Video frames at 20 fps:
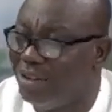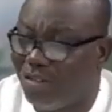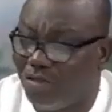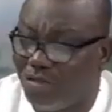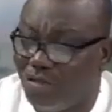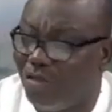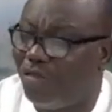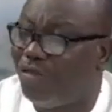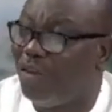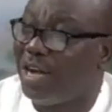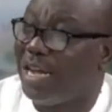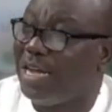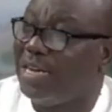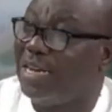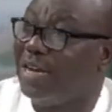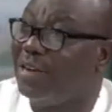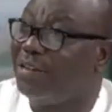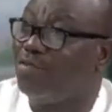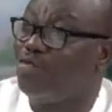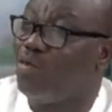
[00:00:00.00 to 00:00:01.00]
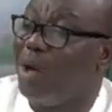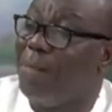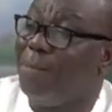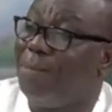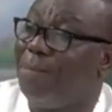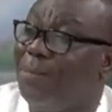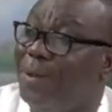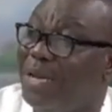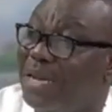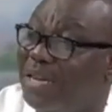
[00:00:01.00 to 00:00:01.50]
Don't forget that
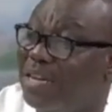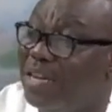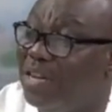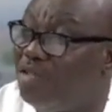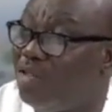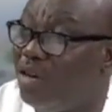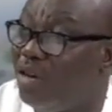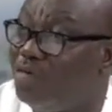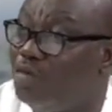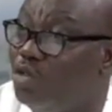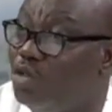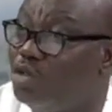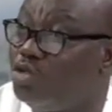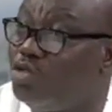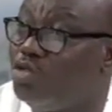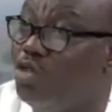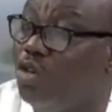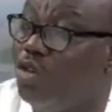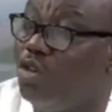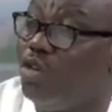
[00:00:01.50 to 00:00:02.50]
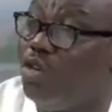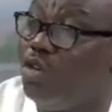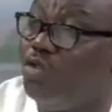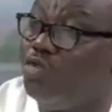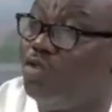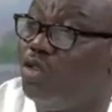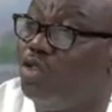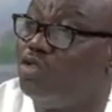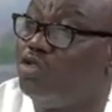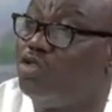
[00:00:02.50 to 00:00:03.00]
1 billion of those
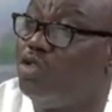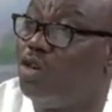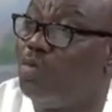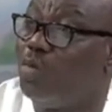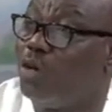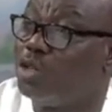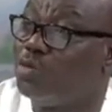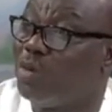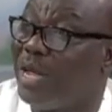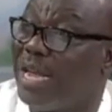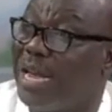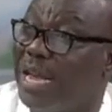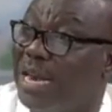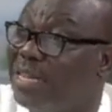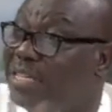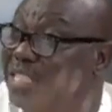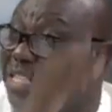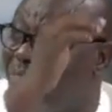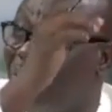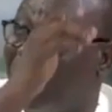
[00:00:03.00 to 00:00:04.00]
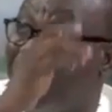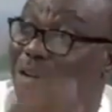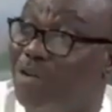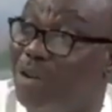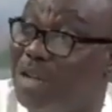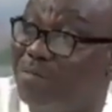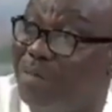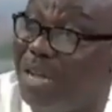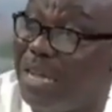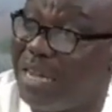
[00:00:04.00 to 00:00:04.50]
Euro bonds were guaranteed by the
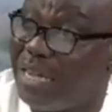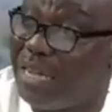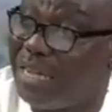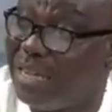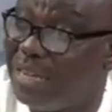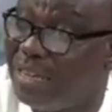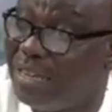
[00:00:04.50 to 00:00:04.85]
World Bank.